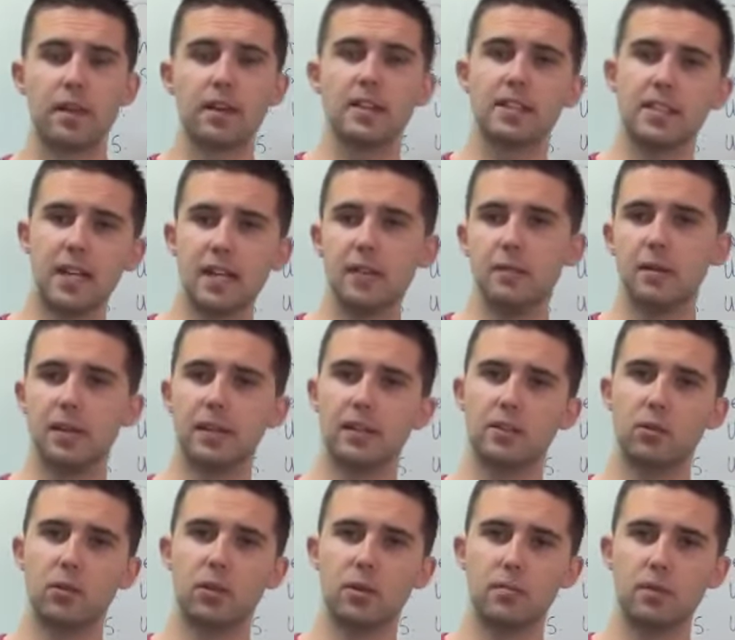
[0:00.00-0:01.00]
send him a link
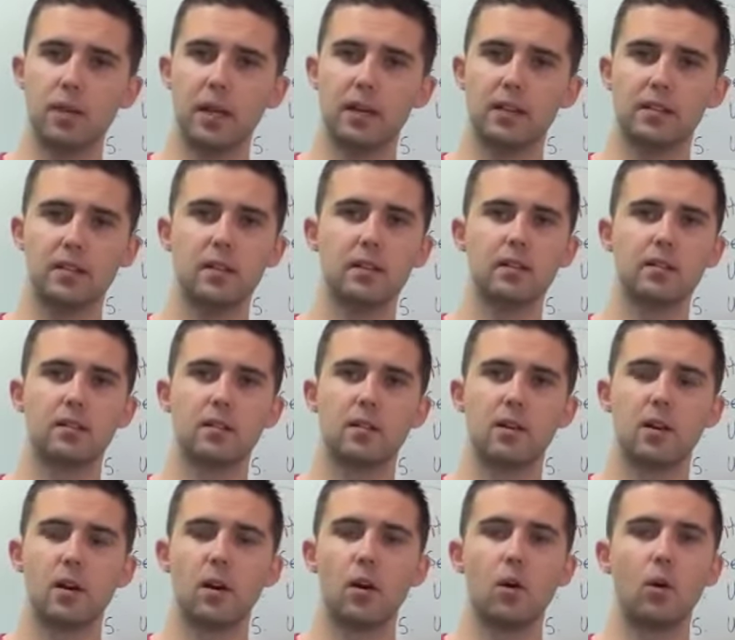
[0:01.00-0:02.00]
to a competitor
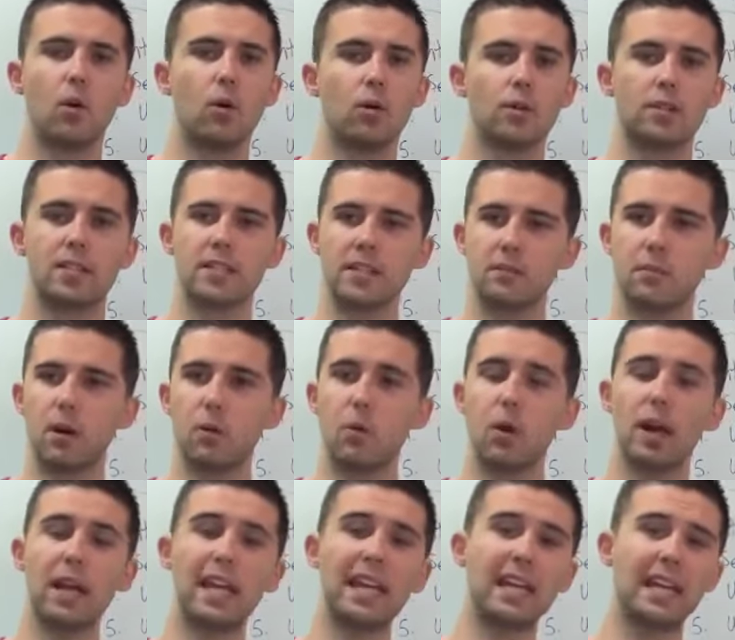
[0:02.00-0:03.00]
or somewhere
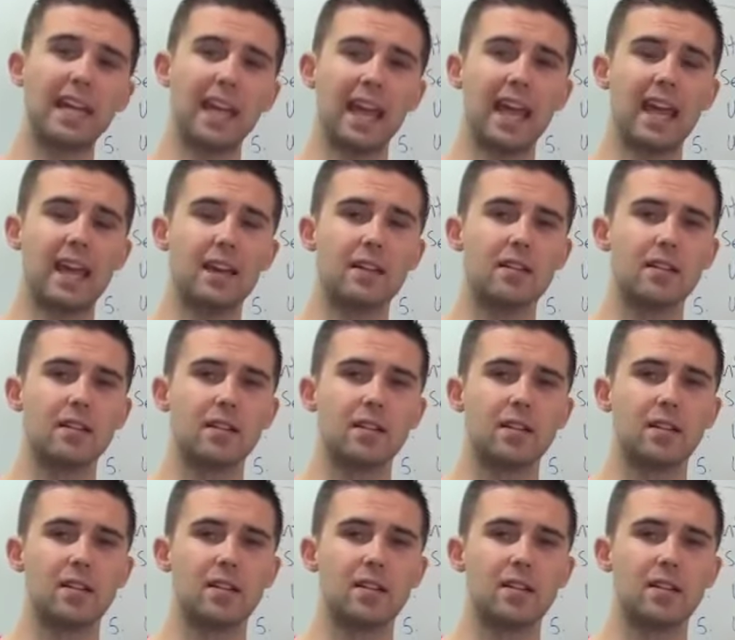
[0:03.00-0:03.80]
where he can